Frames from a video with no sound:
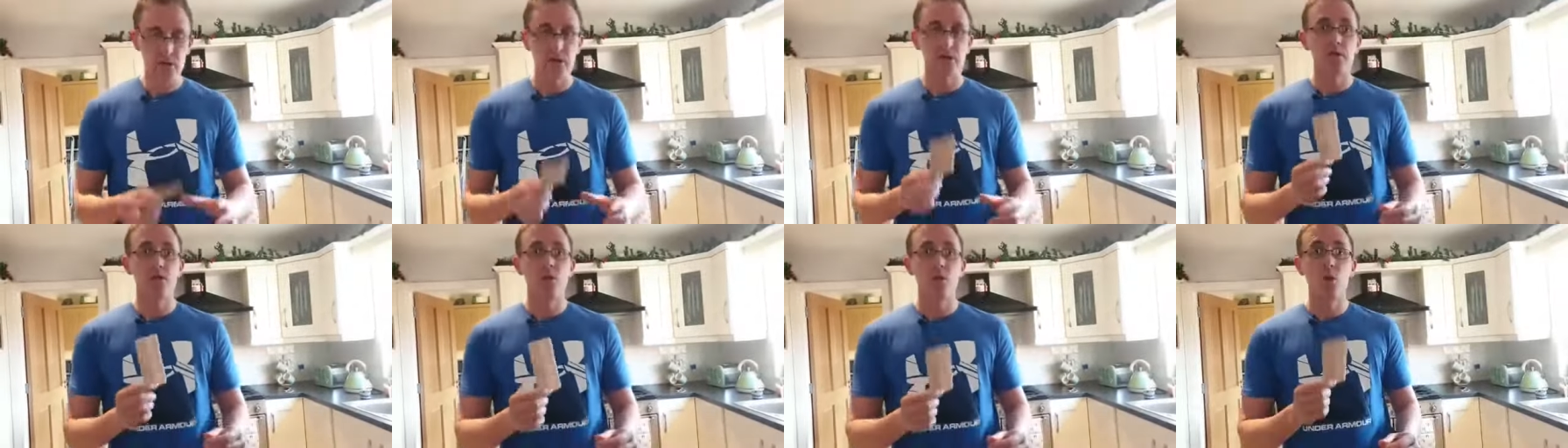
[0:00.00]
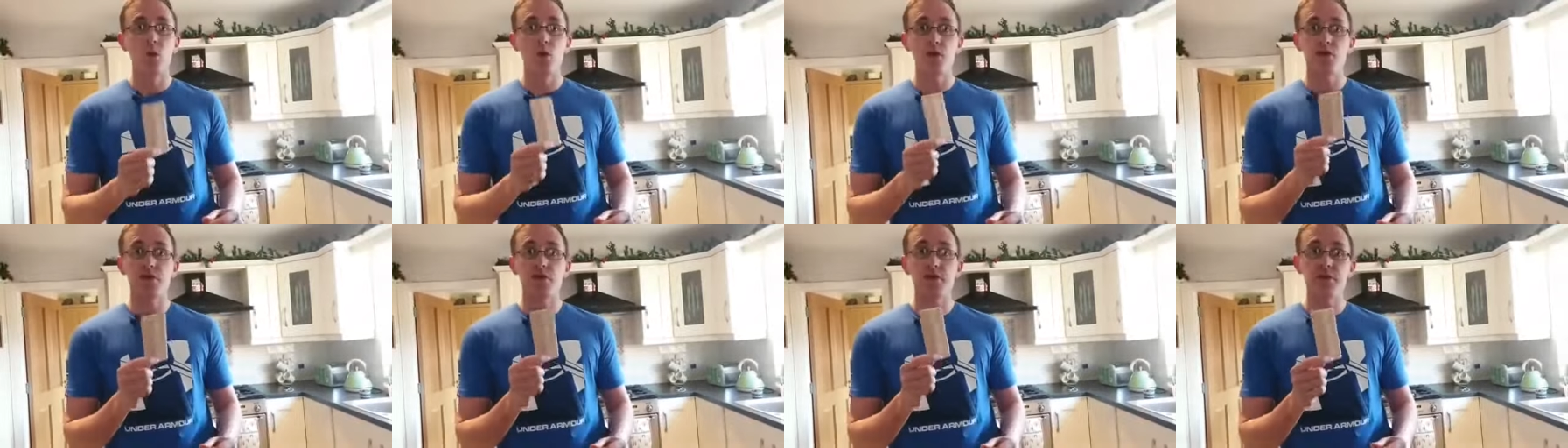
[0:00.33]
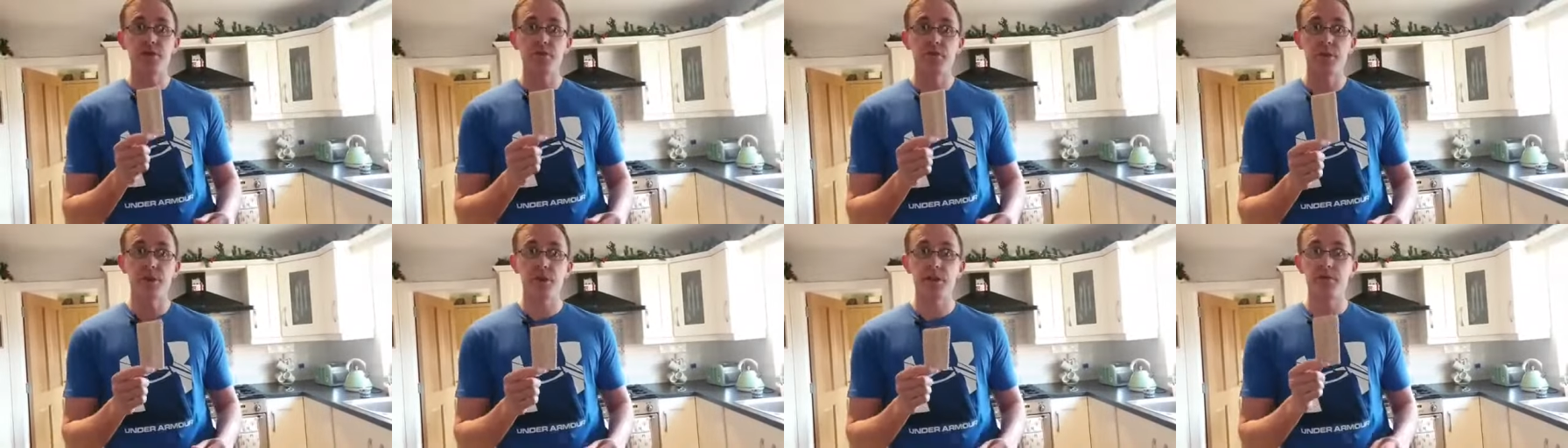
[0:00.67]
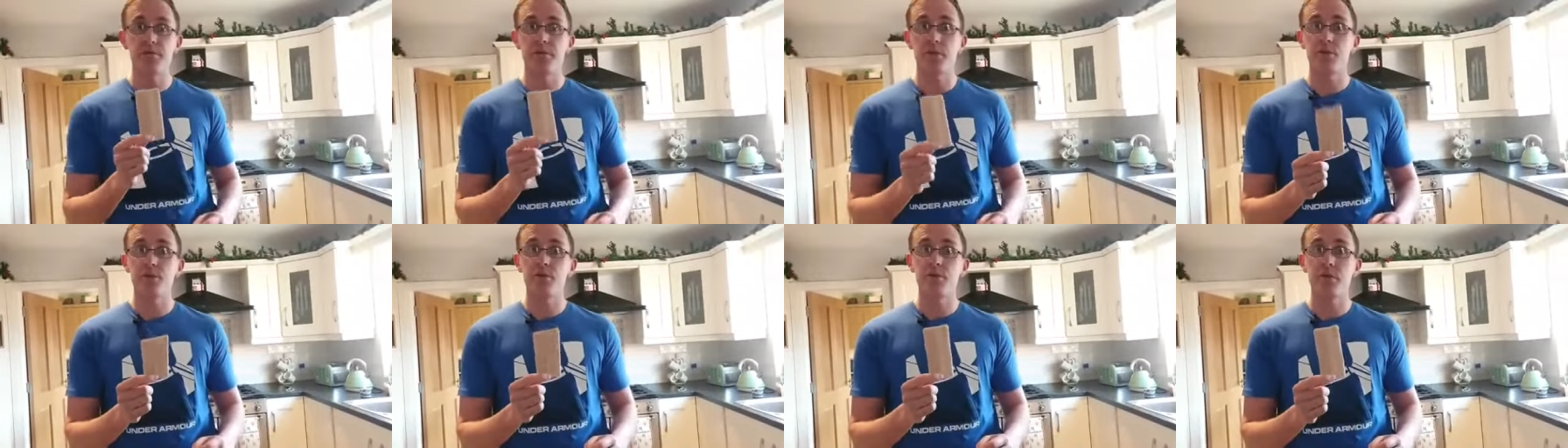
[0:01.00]
1 crisp bread
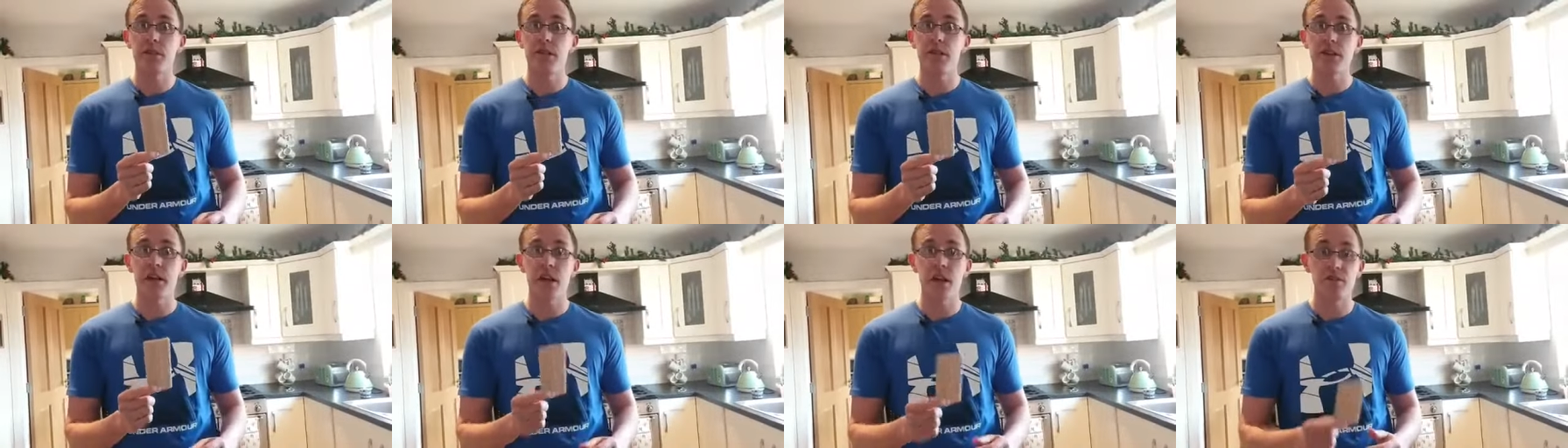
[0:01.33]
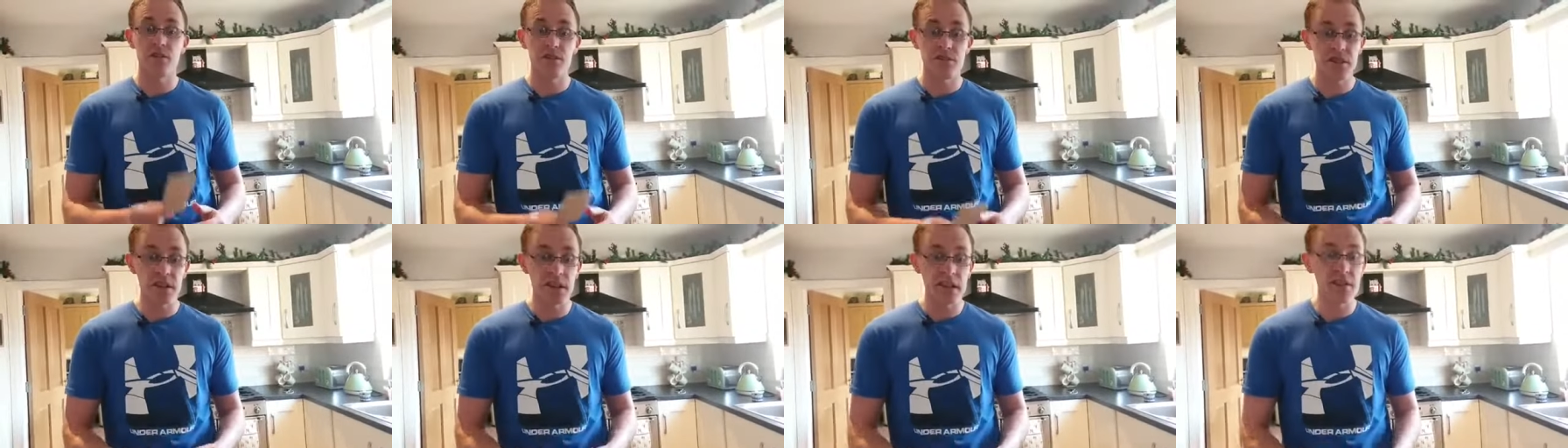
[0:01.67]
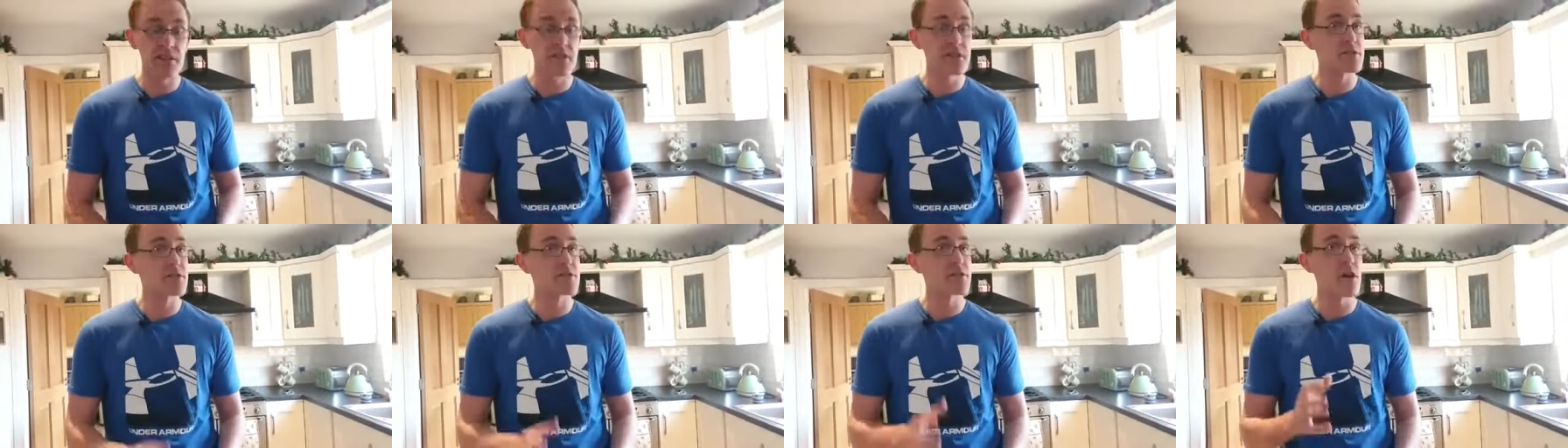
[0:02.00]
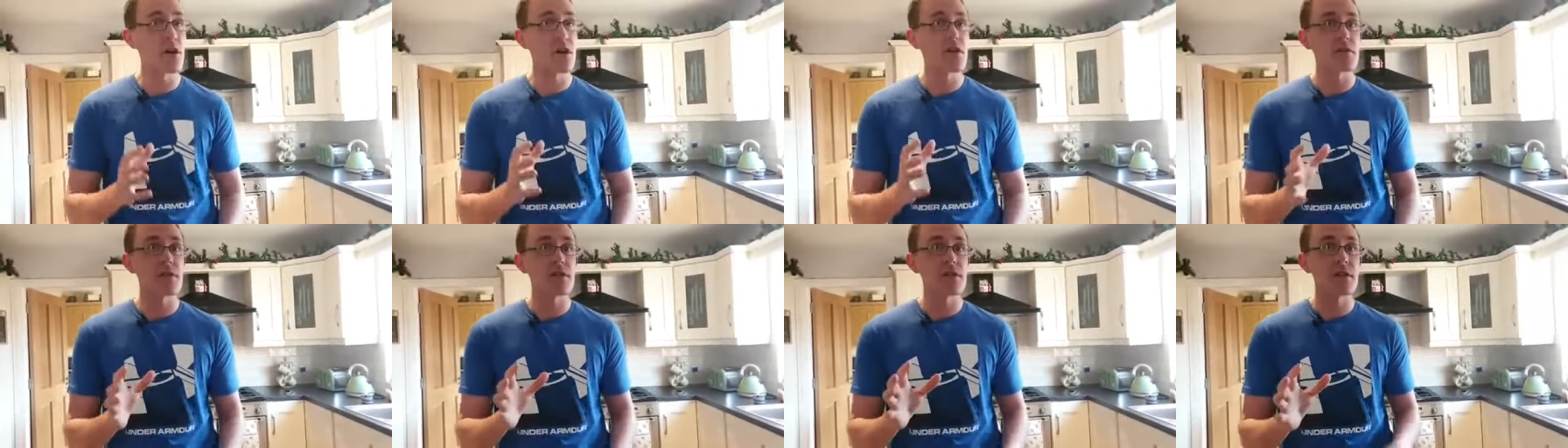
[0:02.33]
is about 20 calories, and again, this is
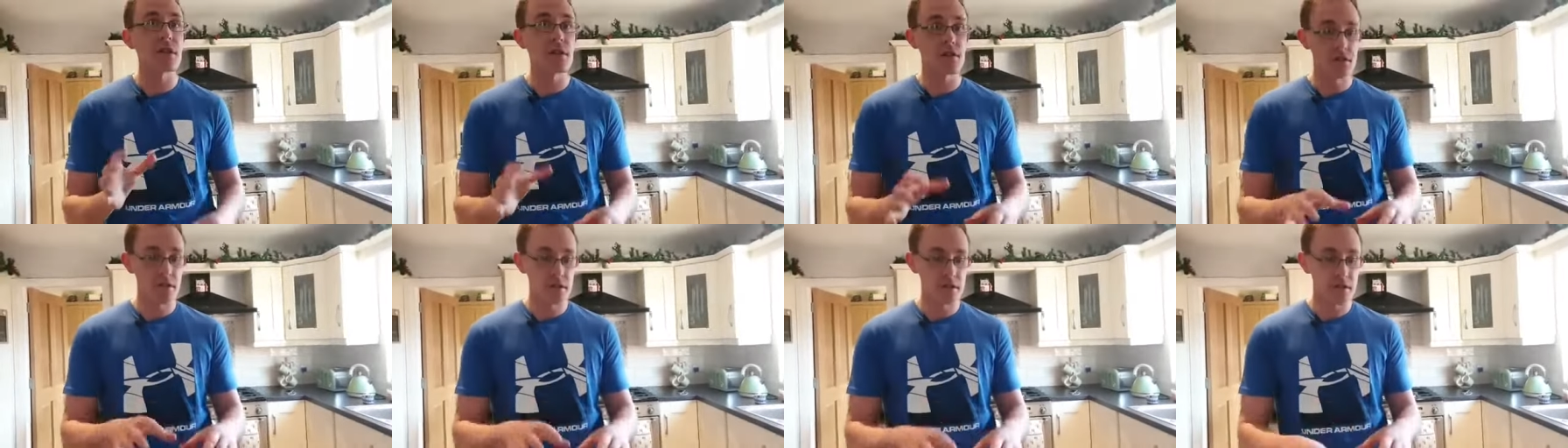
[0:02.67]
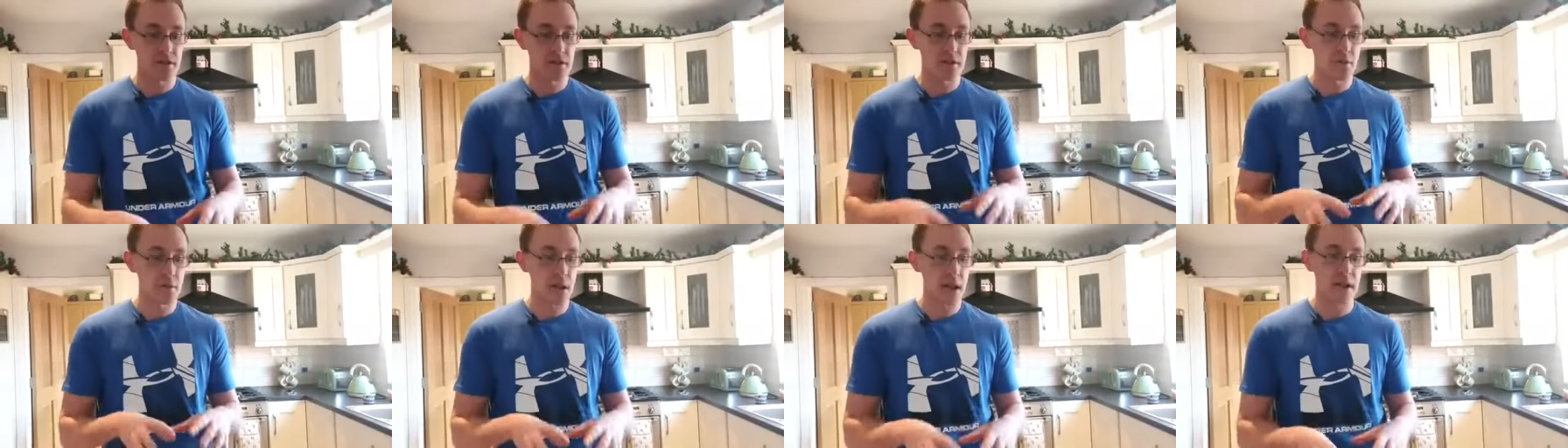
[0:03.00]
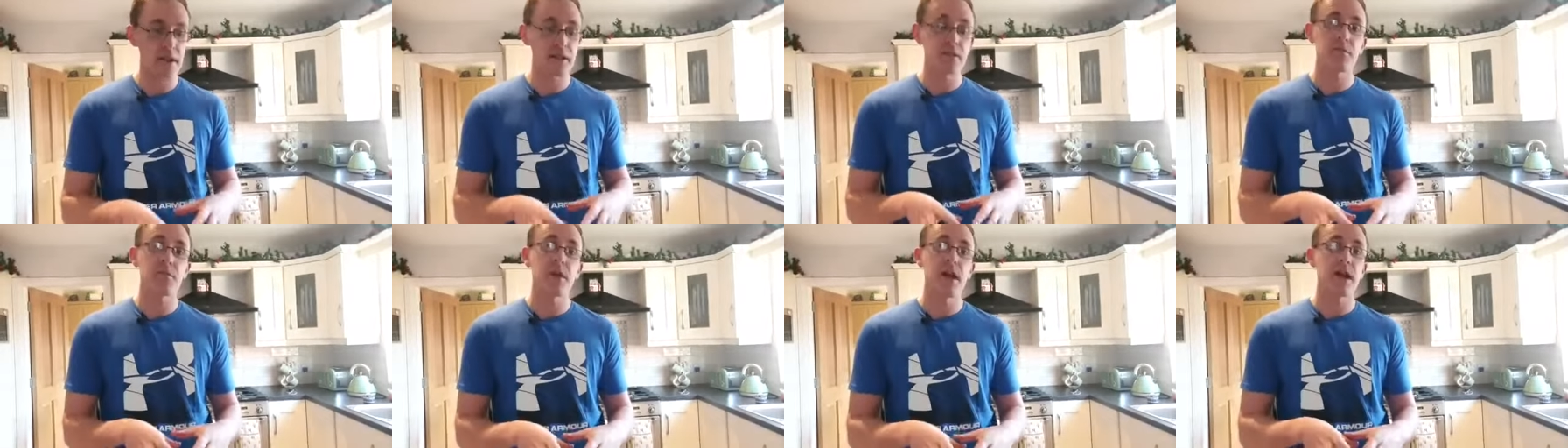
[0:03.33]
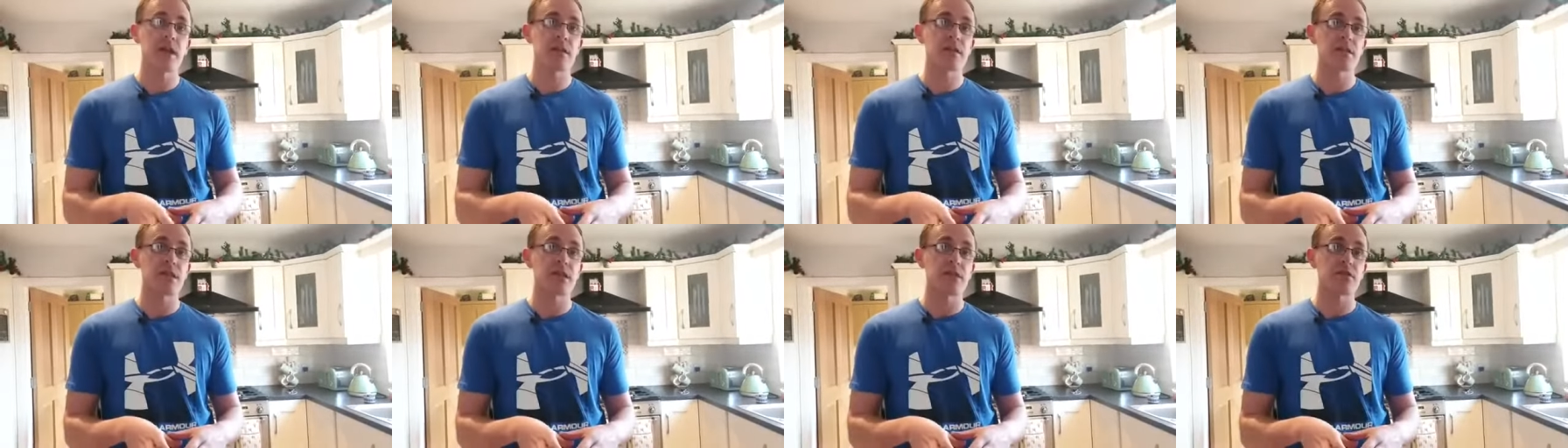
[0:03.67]
all written on the back of the
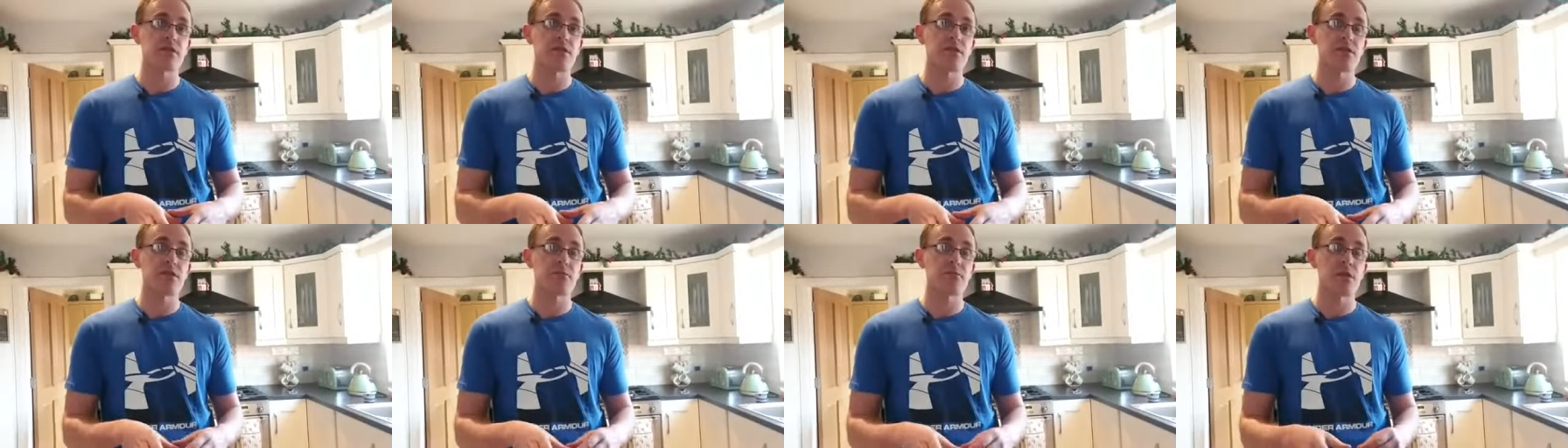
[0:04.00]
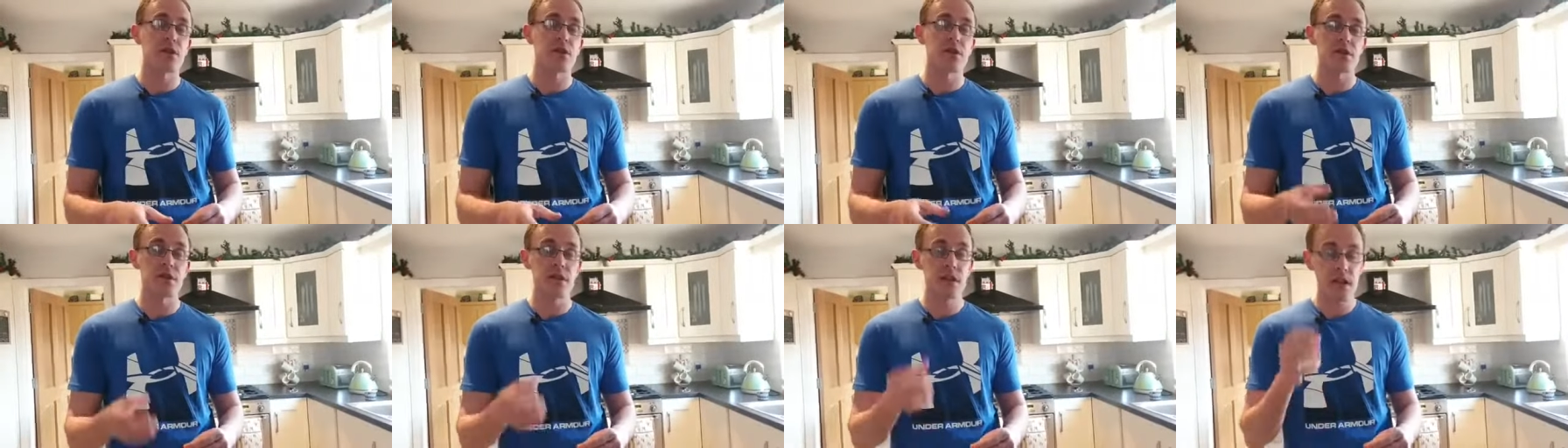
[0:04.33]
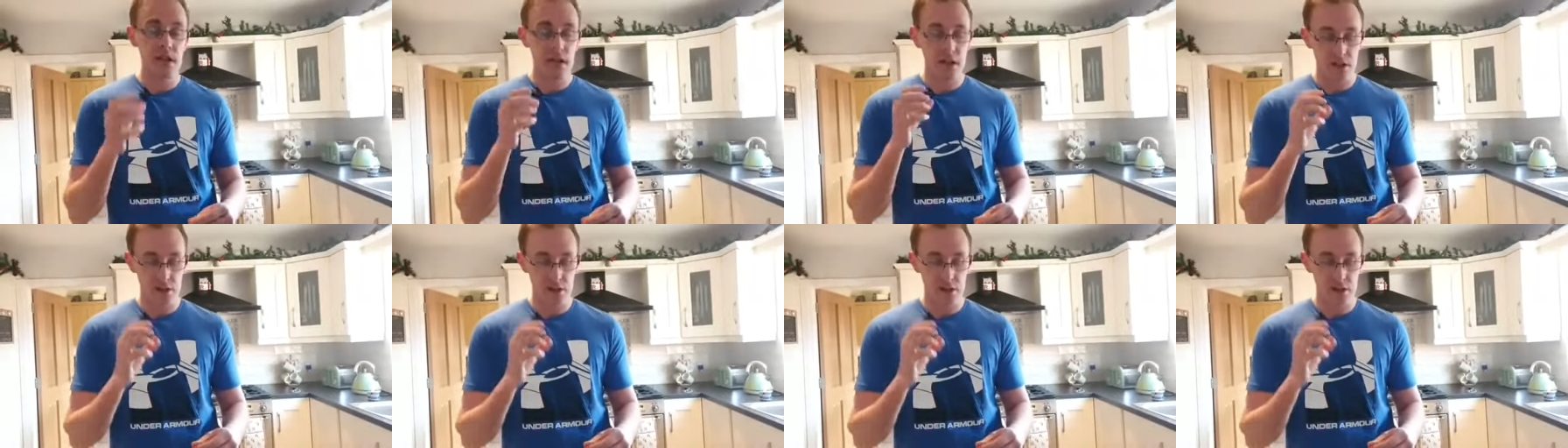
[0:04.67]
pack of that crisp bread,